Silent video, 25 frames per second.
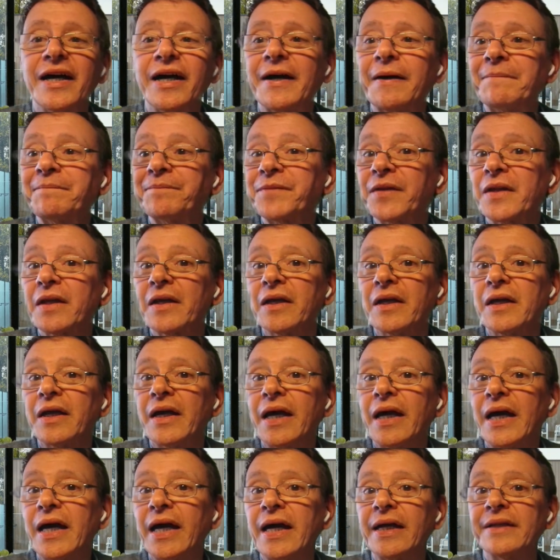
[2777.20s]

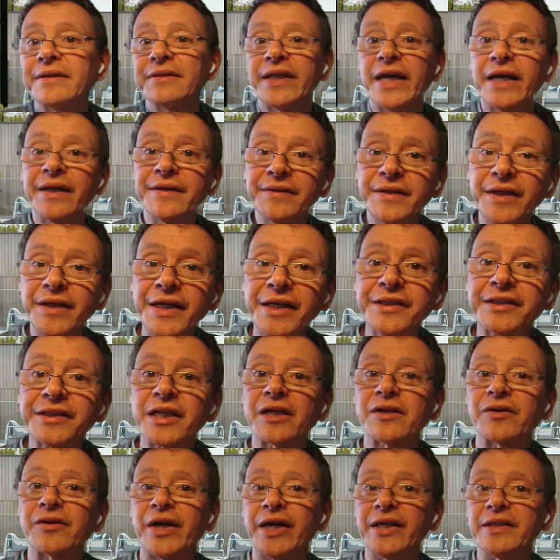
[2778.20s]
And then
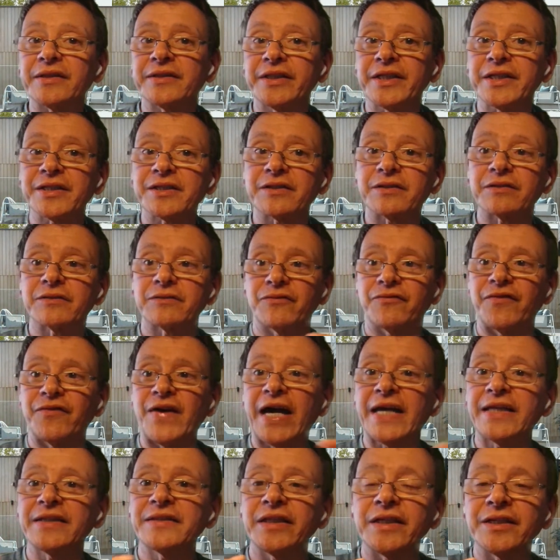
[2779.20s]
integrate these
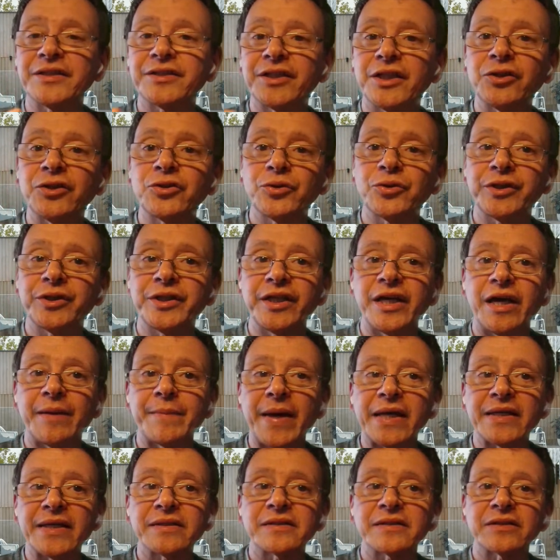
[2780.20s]
findings into the
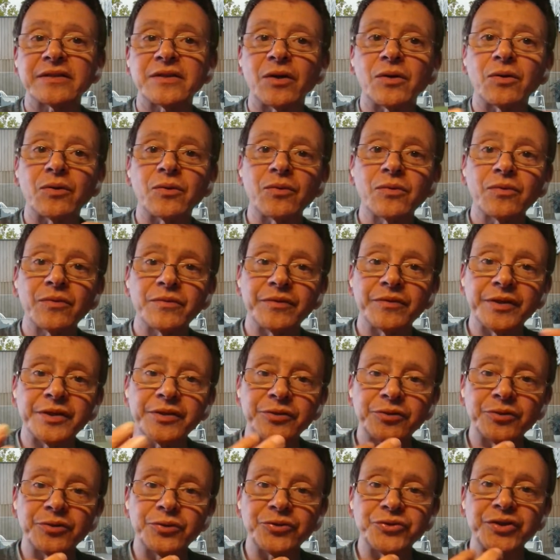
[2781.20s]
EMS, so
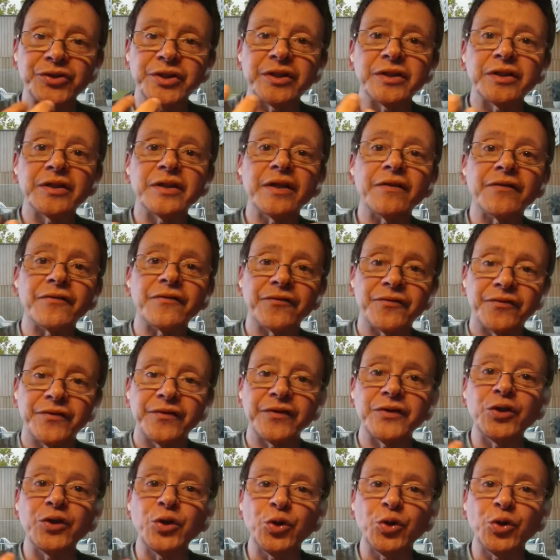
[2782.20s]
to see if